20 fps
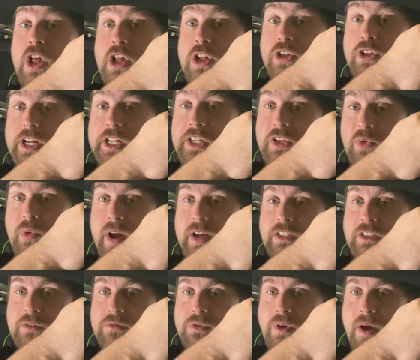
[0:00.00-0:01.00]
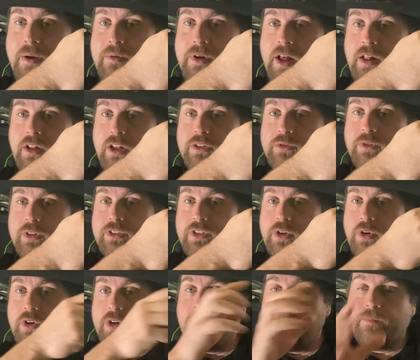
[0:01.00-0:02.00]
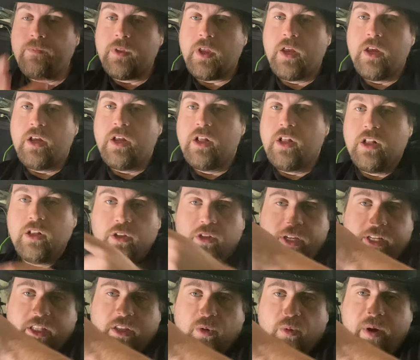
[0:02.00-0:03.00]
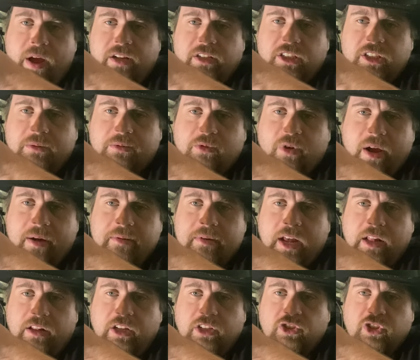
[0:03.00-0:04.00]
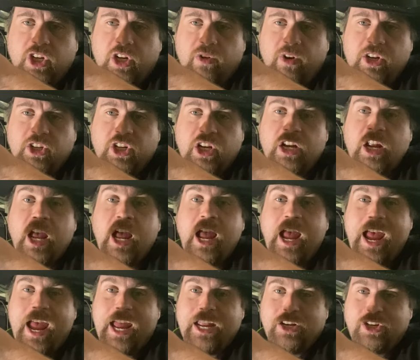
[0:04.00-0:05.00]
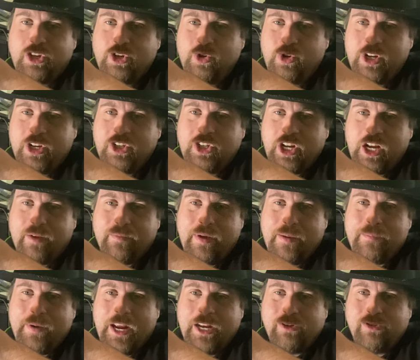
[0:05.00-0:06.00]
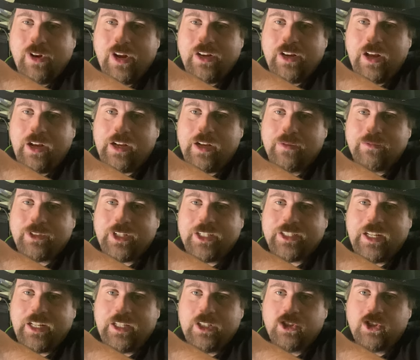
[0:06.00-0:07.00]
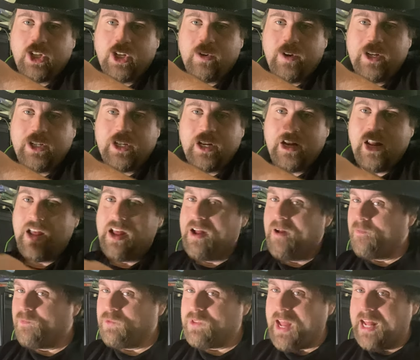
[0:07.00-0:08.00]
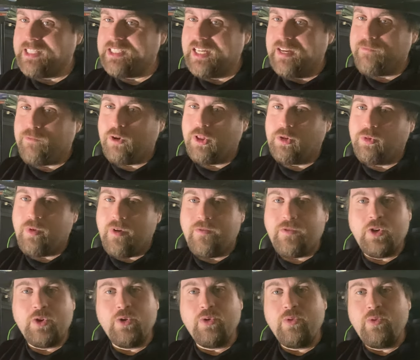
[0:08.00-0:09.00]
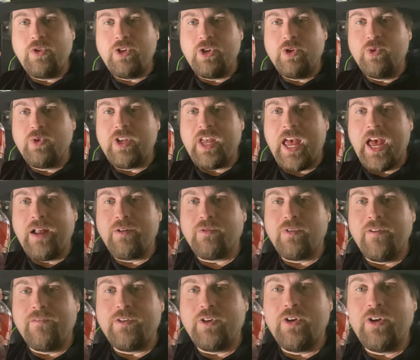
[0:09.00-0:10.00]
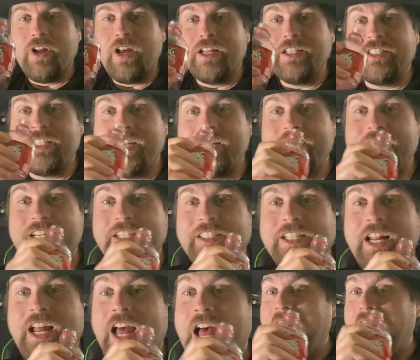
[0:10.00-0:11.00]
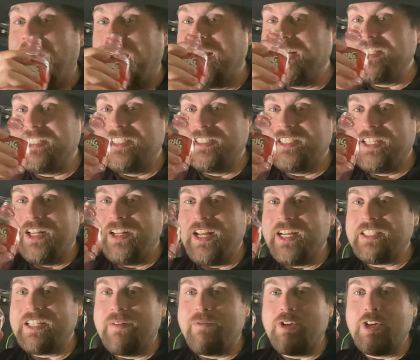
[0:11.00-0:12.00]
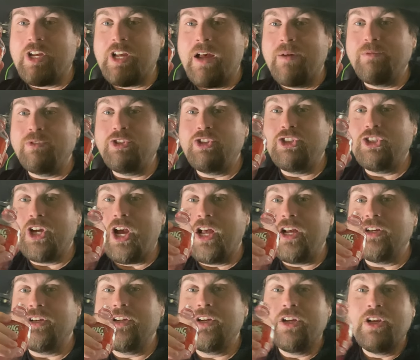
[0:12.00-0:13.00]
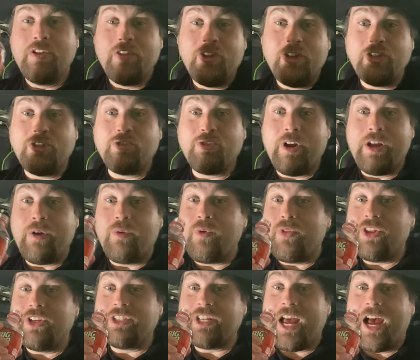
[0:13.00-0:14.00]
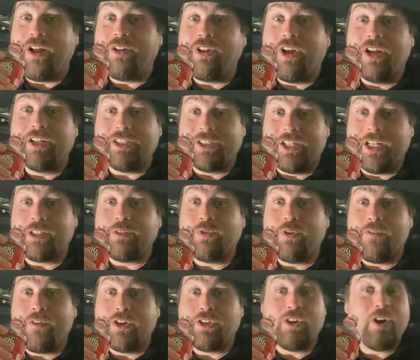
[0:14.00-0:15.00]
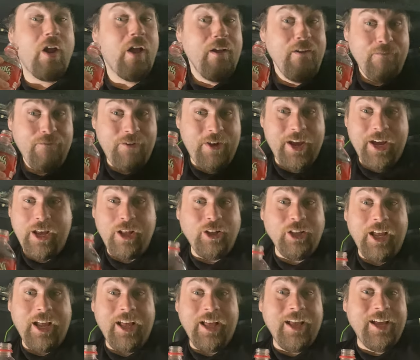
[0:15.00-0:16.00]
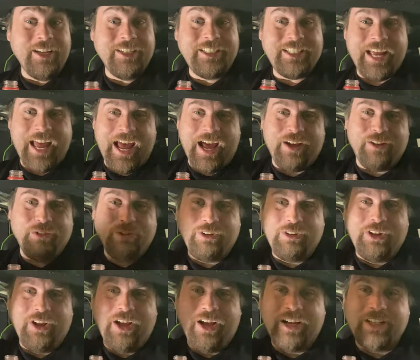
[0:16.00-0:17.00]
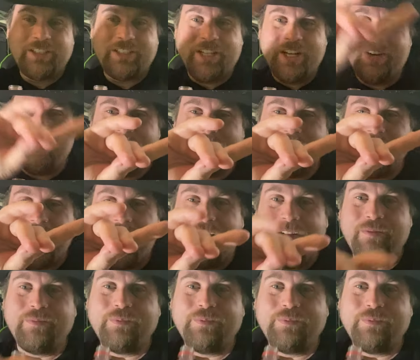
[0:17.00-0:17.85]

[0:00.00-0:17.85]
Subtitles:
Click the round, subscribe, and Outlaws Wrestling Corner. Click the round, subscribe, and Outlaws Generation. And you can check out my patreon.com/outlawsgeneration. That's it for the review. You can't review it until you taste it. Until next time, you come chug this drink with this outlaw on his next food adventure. Outlaws! Outlaws Generation out.